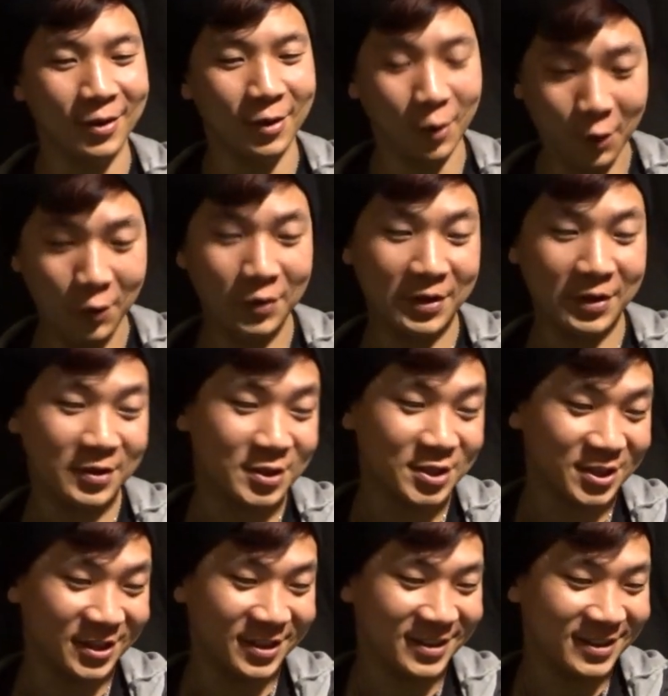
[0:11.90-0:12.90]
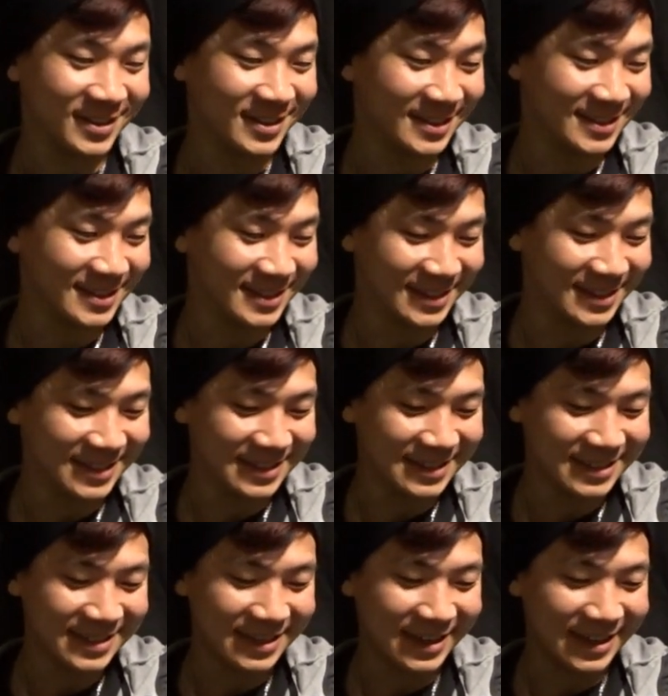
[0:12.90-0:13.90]
Holy shit, this
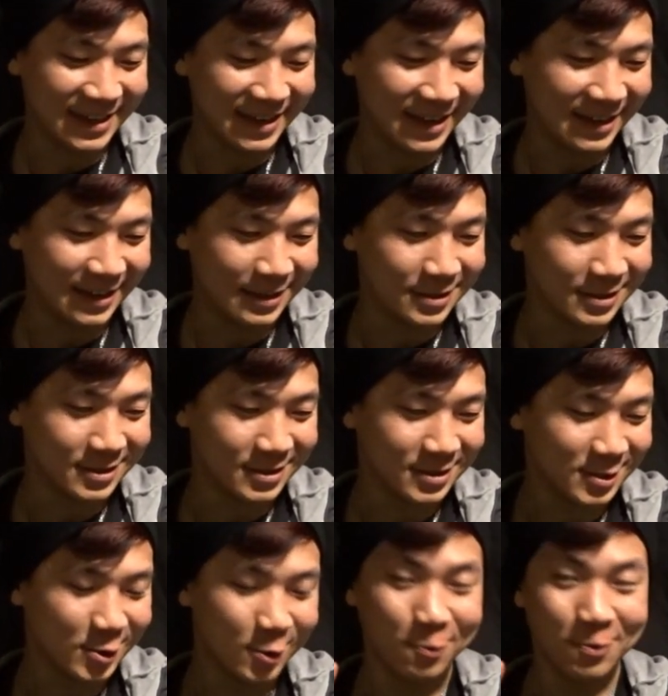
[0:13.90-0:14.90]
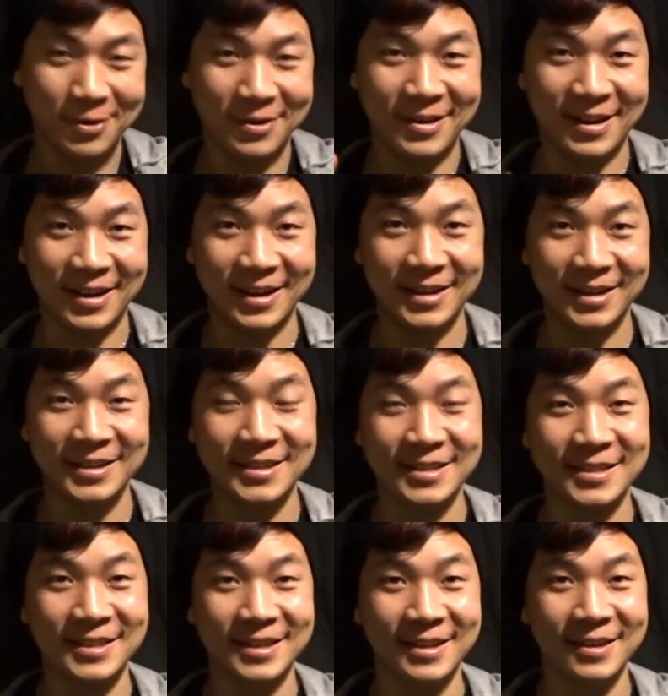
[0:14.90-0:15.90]
is a super
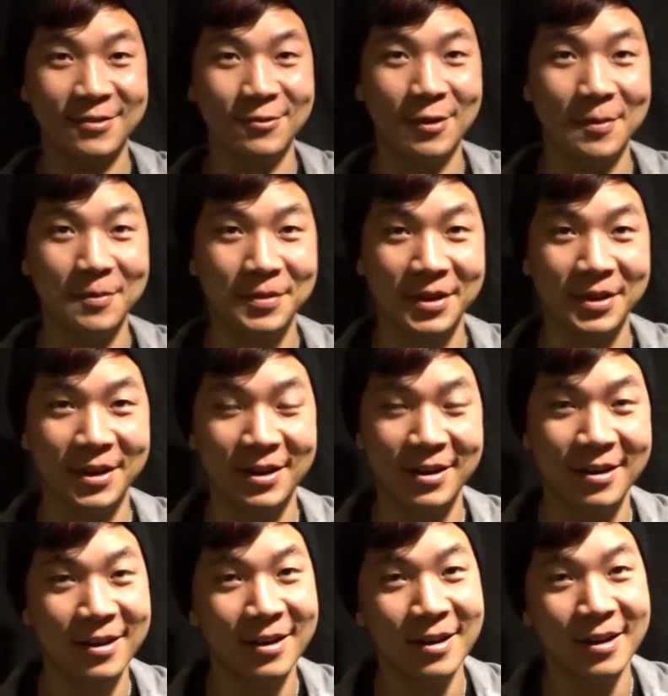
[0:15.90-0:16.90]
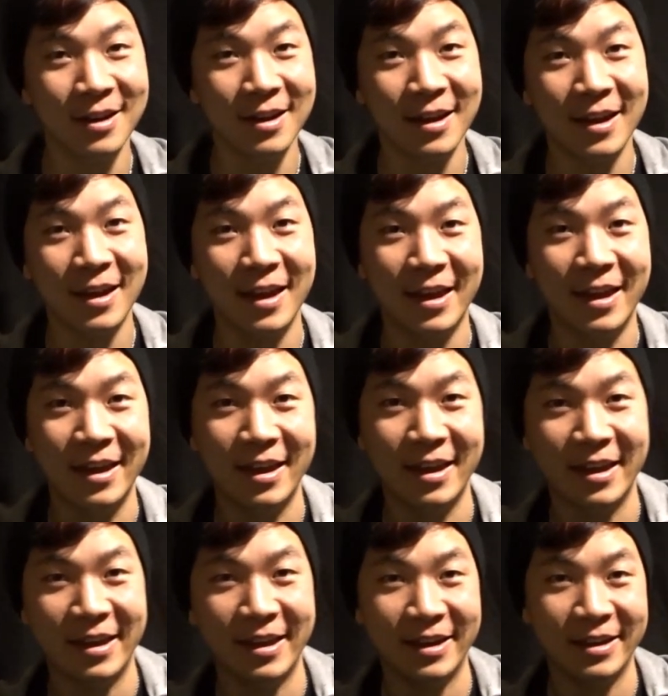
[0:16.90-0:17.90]
nice replica,
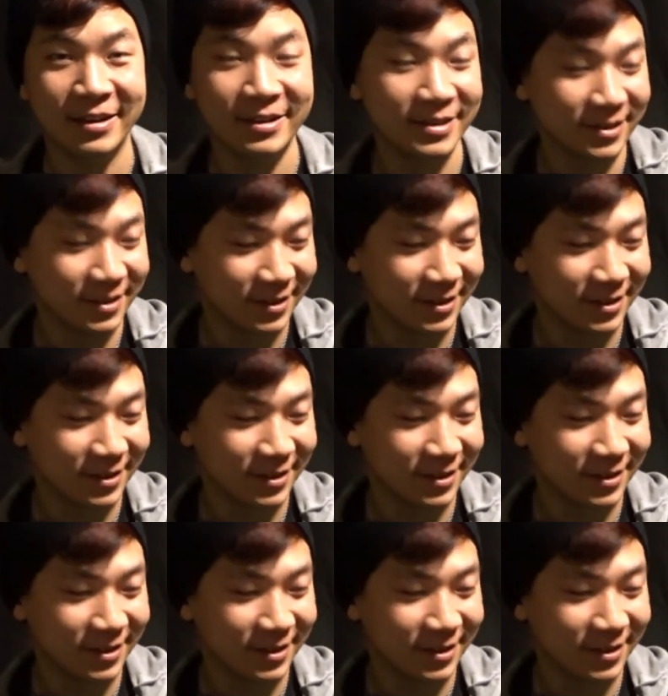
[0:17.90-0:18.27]
and